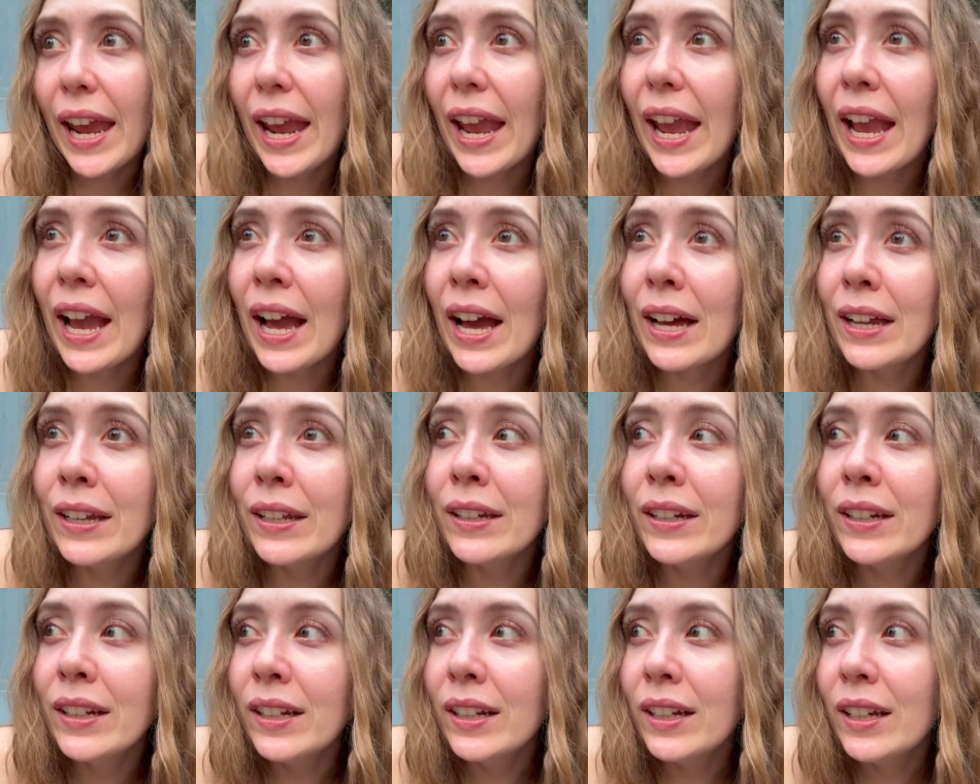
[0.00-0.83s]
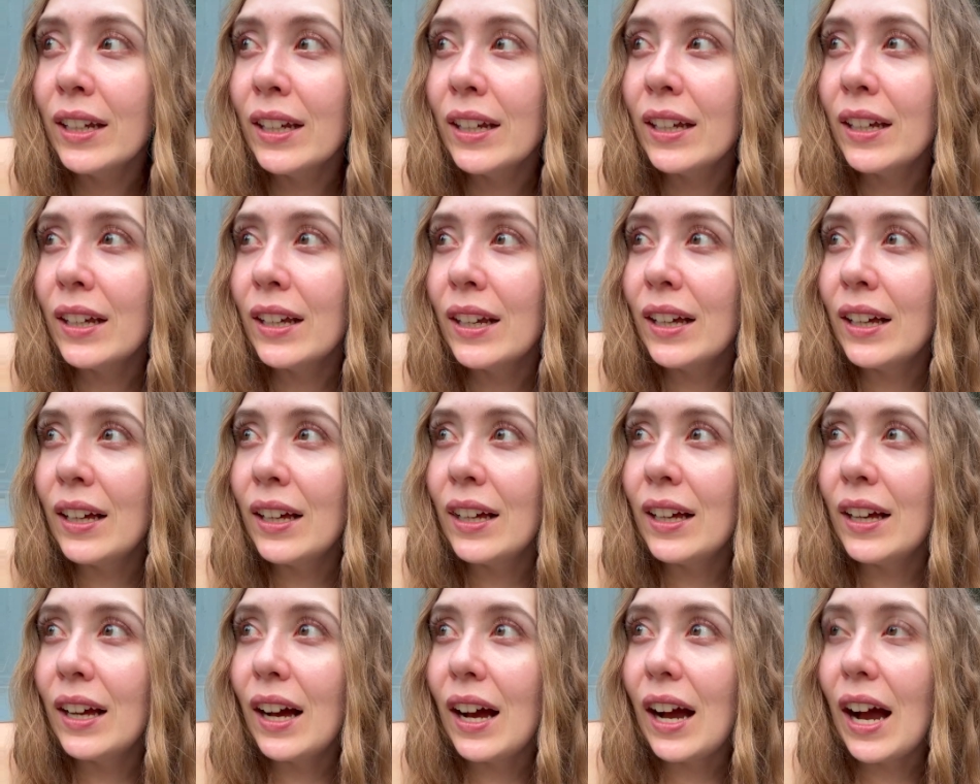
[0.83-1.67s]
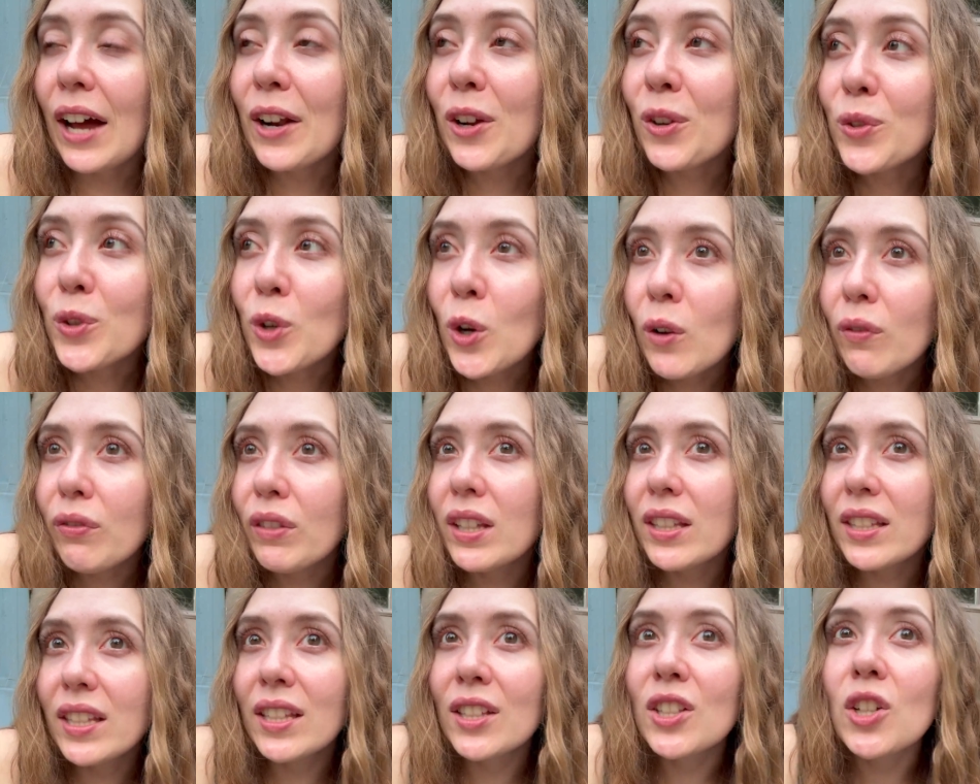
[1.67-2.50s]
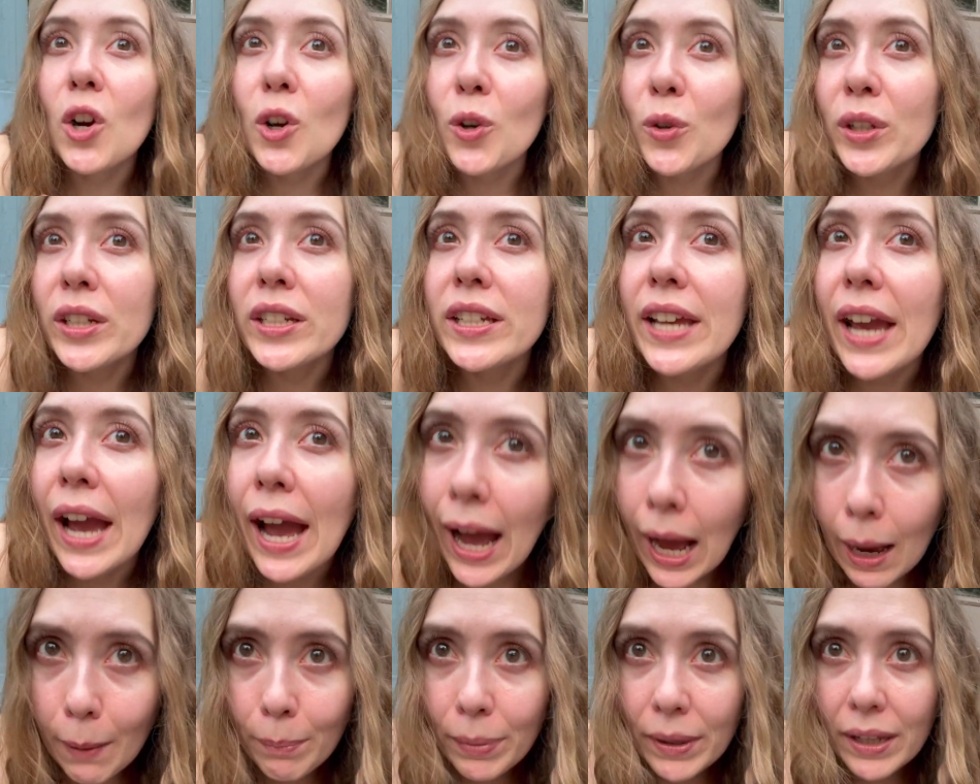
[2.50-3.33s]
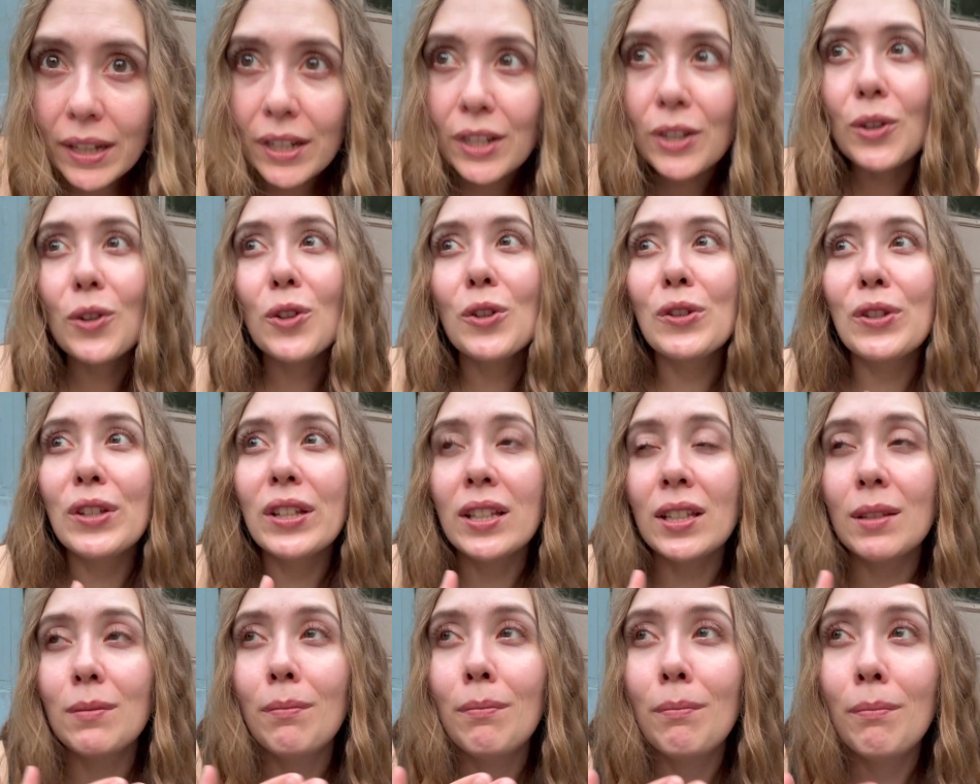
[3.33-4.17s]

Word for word: And I don't know if this has already happened or this